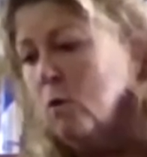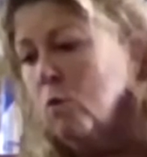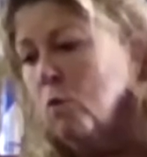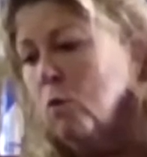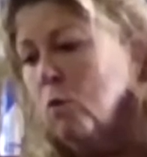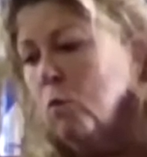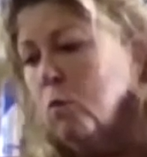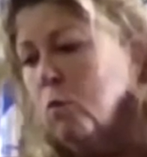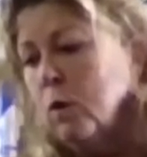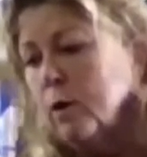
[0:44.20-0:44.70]

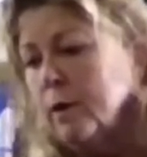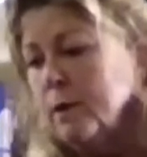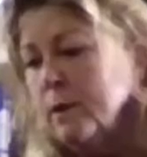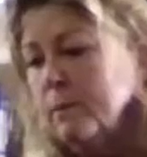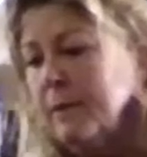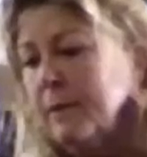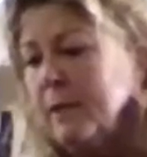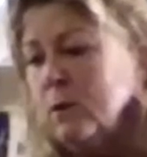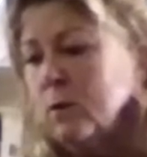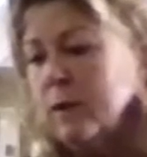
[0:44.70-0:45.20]
we're going to
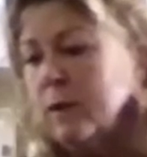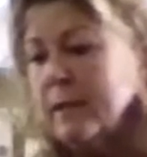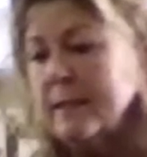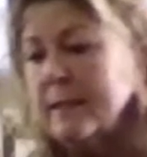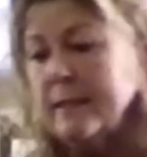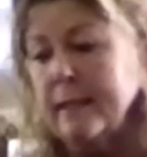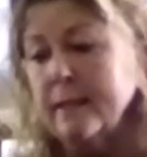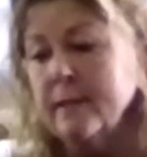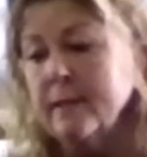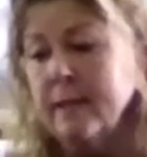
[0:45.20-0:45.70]
be doing
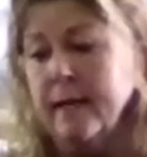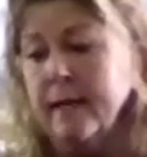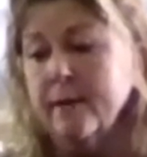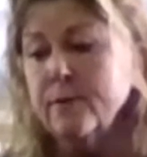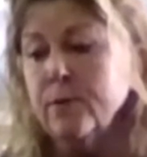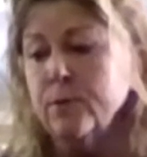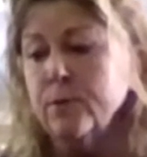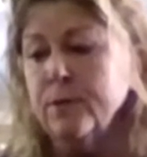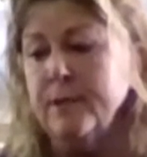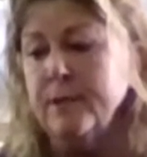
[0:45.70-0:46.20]
6
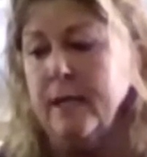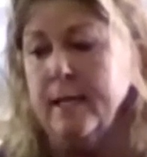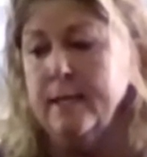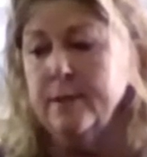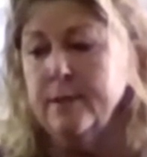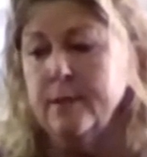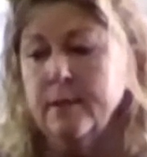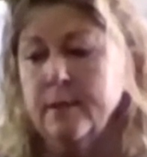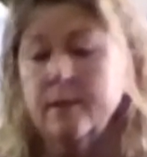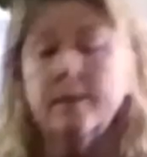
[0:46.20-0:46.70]

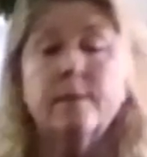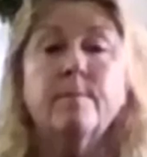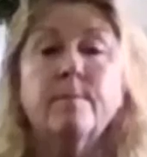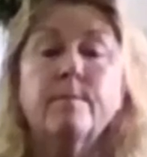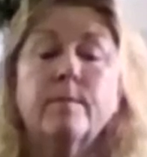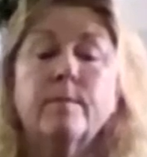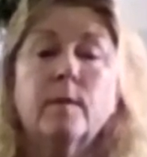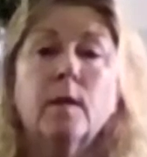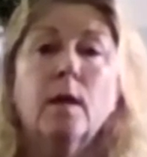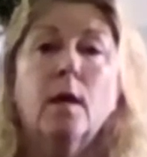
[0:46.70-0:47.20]
exercises
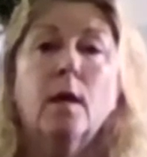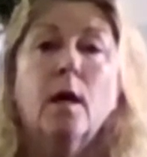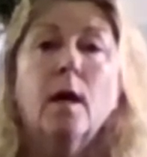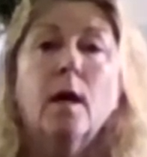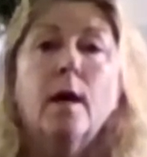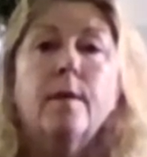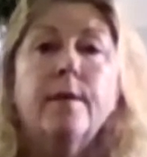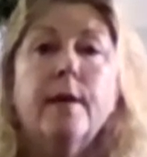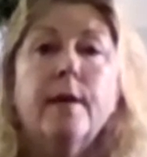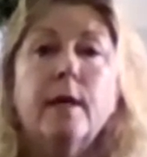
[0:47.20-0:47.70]

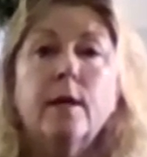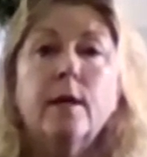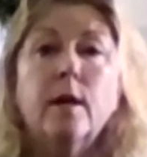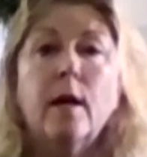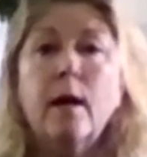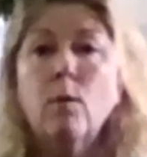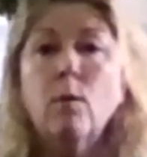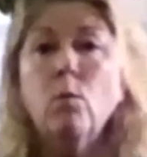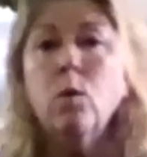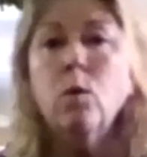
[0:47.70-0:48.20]
that
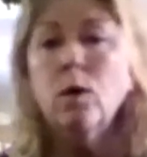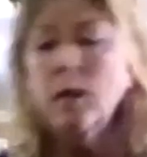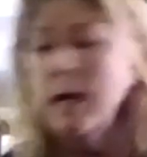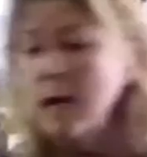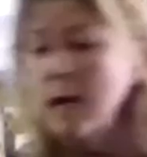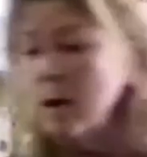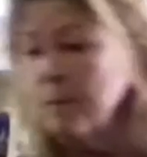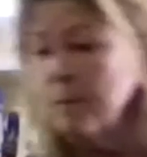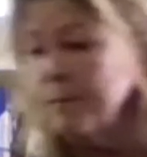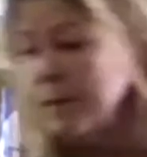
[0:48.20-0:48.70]
will
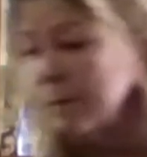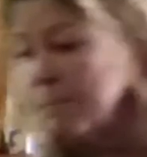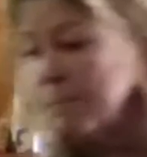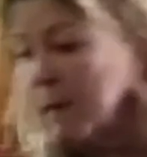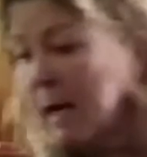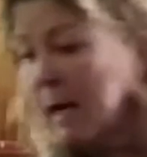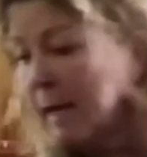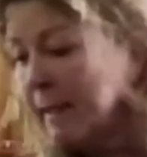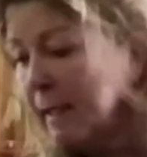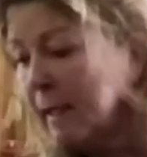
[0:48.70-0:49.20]
help the
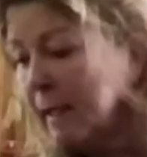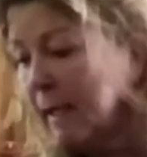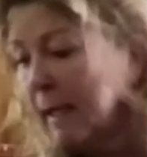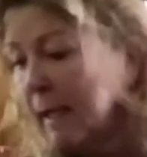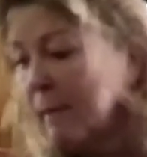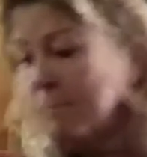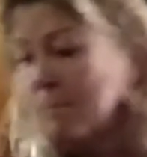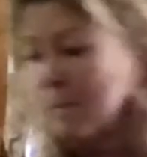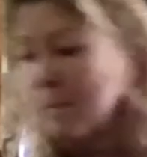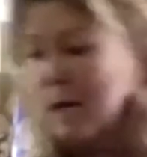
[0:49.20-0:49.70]
body
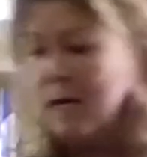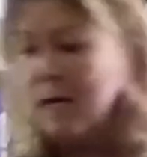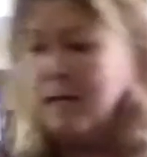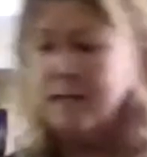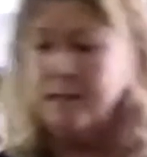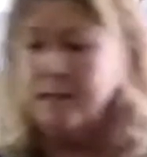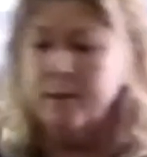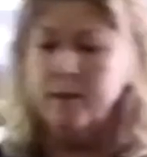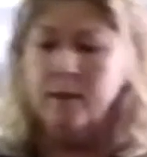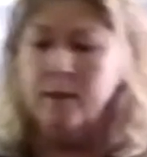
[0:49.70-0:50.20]
and
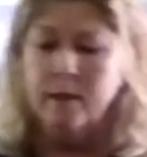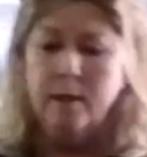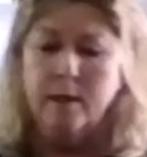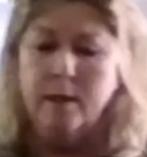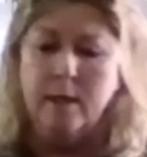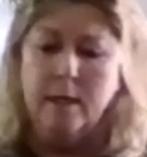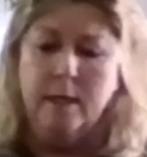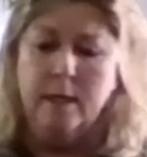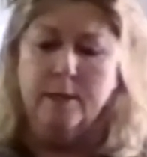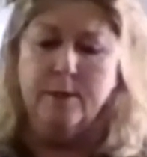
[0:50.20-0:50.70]
mind
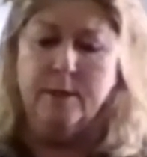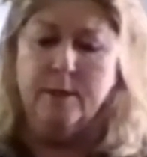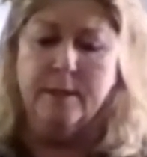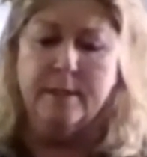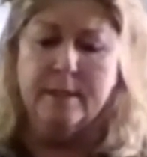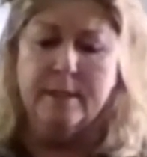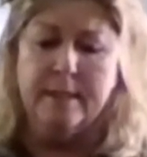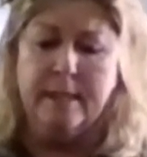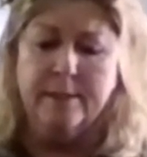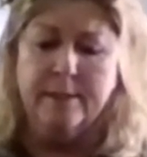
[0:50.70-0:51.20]
to
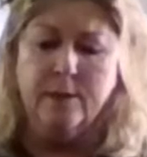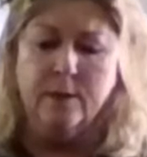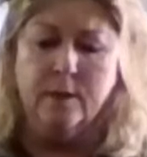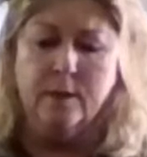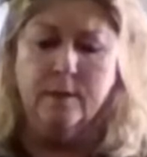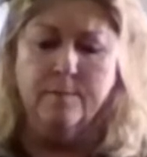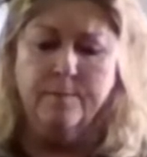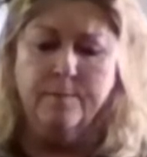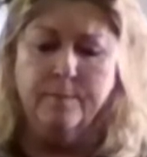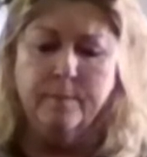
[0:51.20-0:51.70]

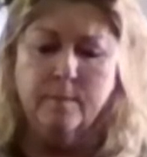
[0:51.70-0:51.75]
settle,